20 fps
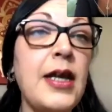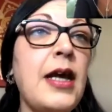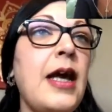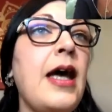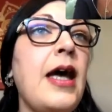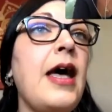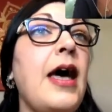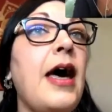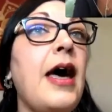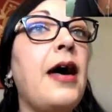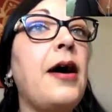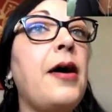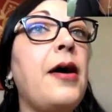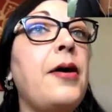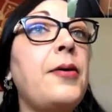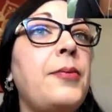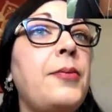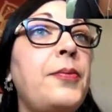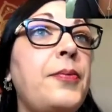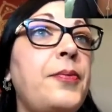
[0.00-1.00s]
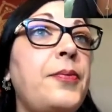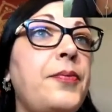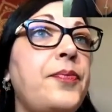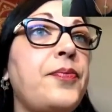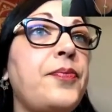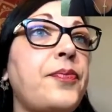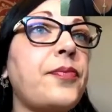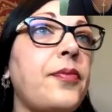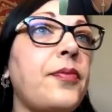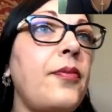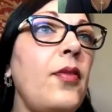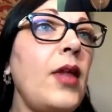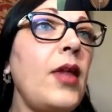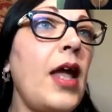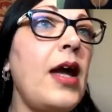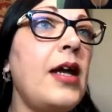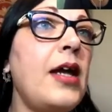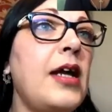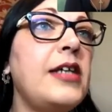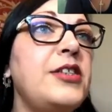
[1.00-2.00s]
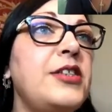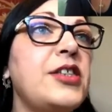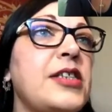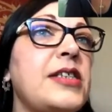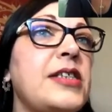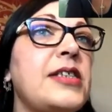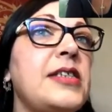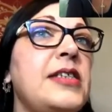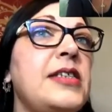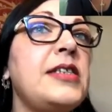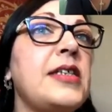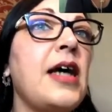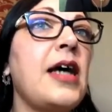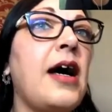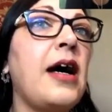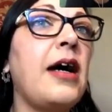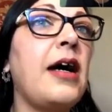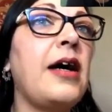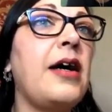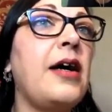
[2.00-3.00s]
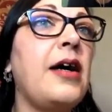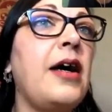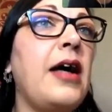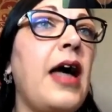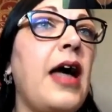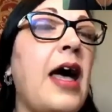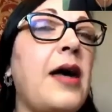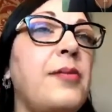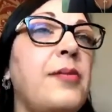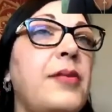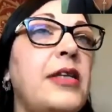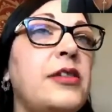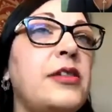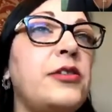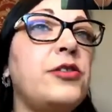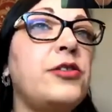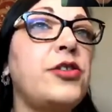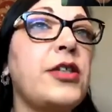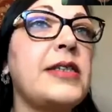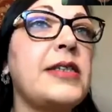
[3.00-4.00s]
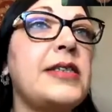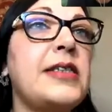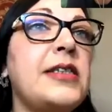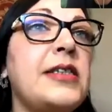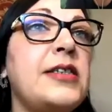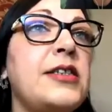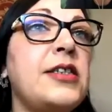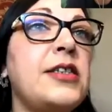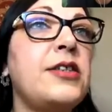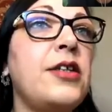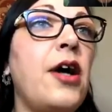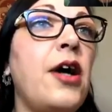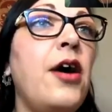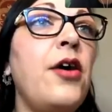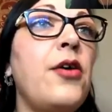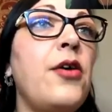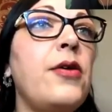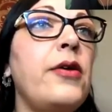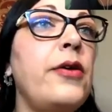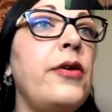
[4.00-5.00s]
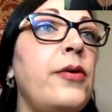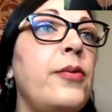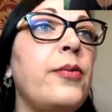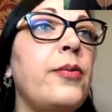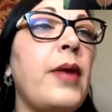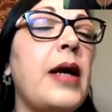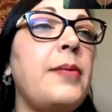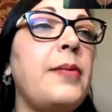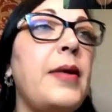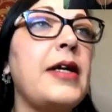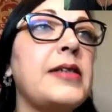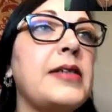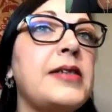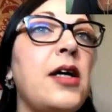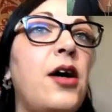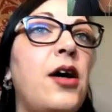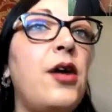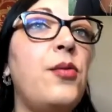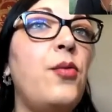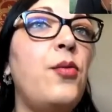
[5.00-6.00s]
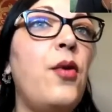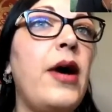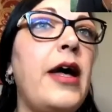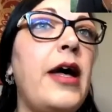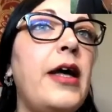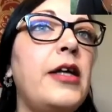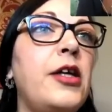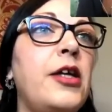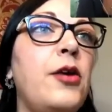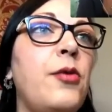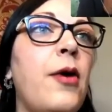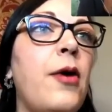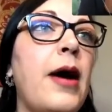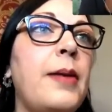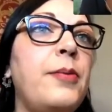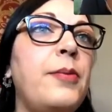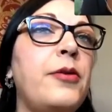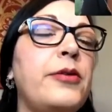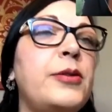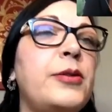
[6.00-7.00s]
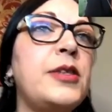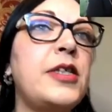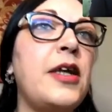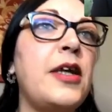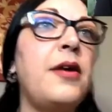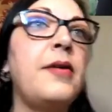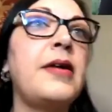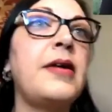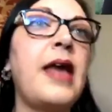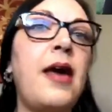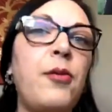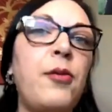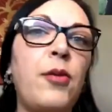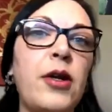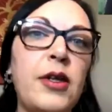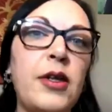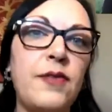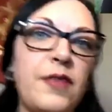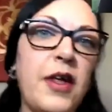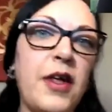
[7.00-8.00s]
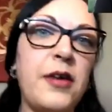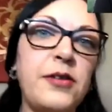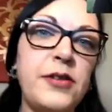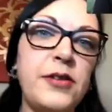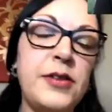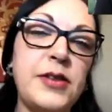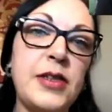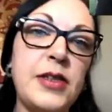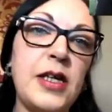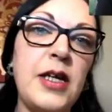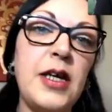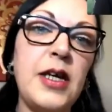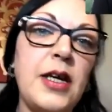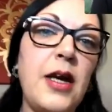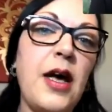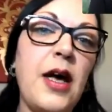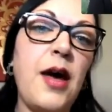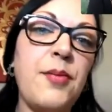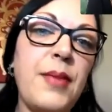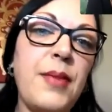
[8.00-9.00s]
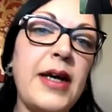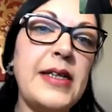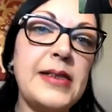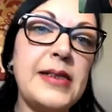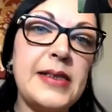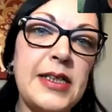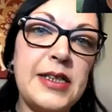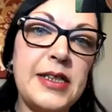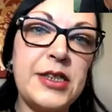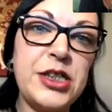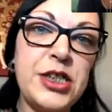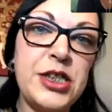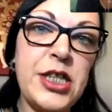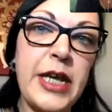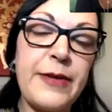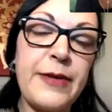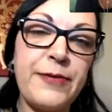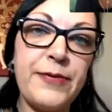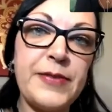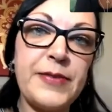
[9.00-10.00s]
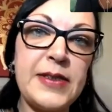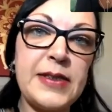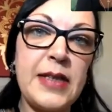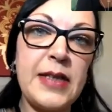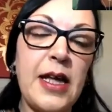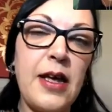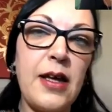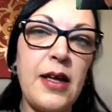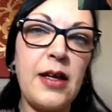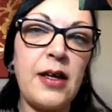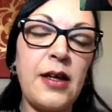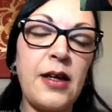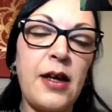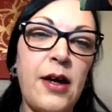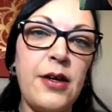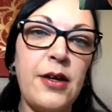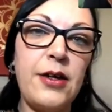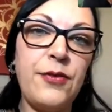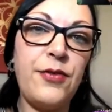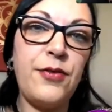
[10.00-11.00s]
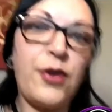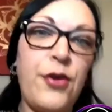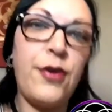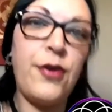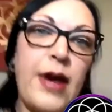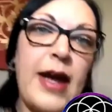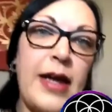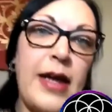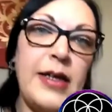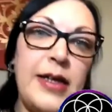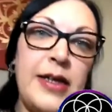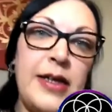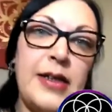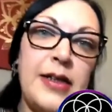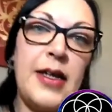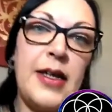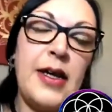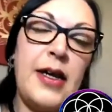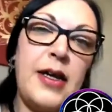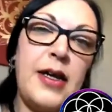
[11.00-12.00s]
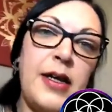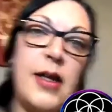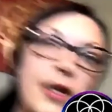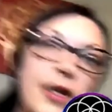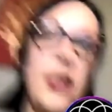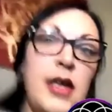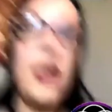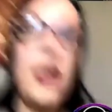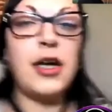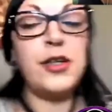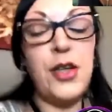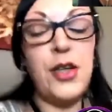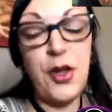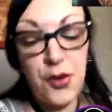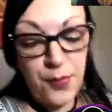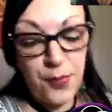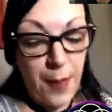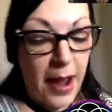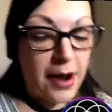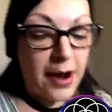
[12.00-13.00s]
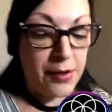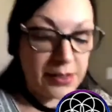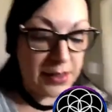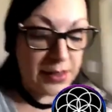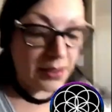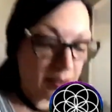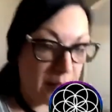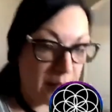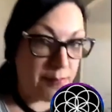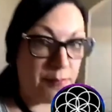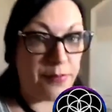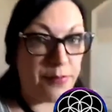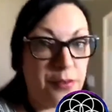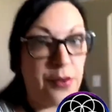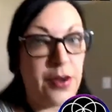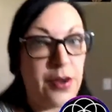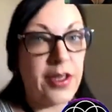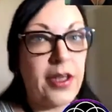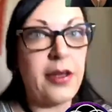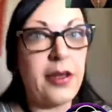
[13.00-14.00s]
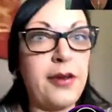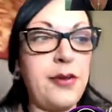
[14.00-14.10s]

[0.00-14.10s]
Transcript: And I just am interested to know maybe a time where you were able to get one of those amazing shifts that kind of created a new paradigm for you.